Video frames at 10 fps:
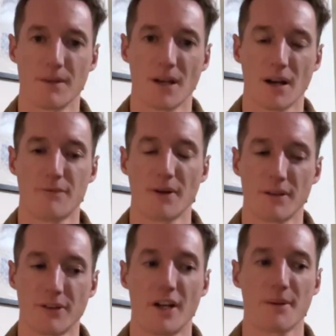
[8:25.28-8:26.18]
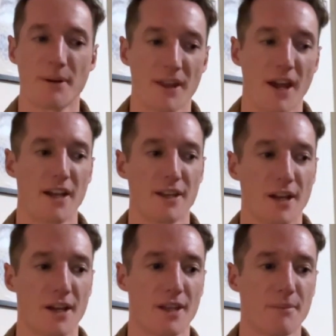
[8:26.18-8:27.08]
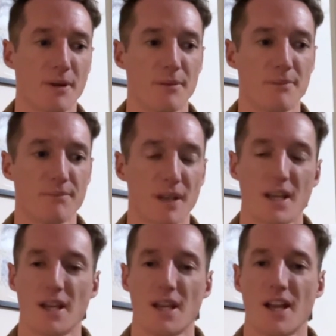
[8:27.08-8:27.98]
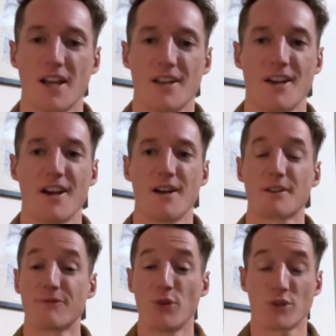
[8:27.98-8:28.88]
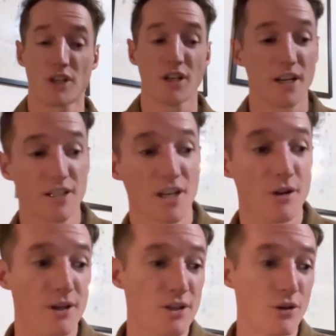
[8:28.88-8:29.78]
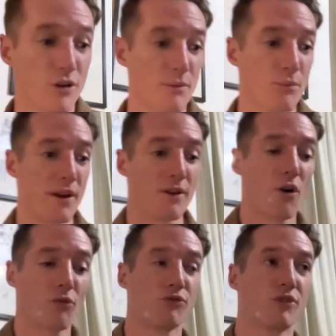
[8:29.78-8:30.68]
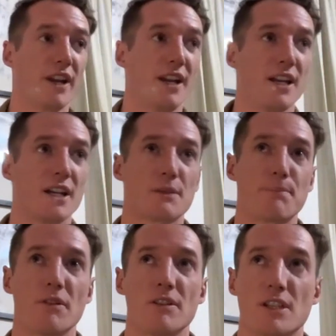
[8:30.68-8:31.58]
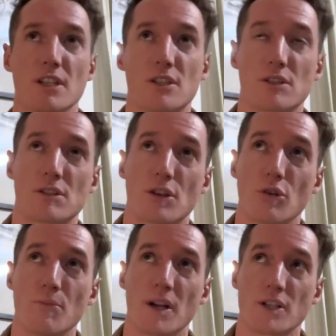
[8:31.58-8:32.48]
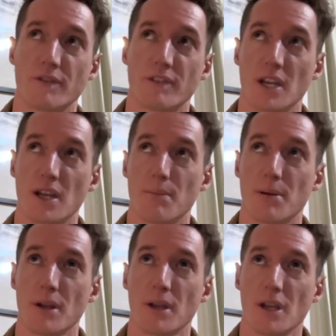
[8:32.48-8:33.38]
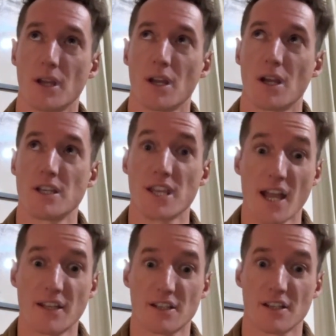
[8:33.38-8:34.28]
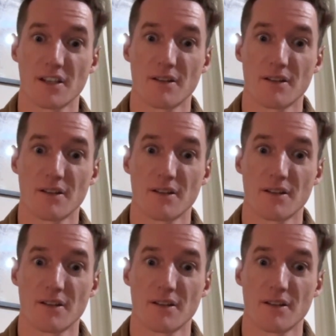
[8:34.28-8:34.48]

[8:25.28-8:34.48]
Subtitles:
I've heard about that at the moment. And fortunately, so in Europe, we're not really experiencing too much of a dip yet.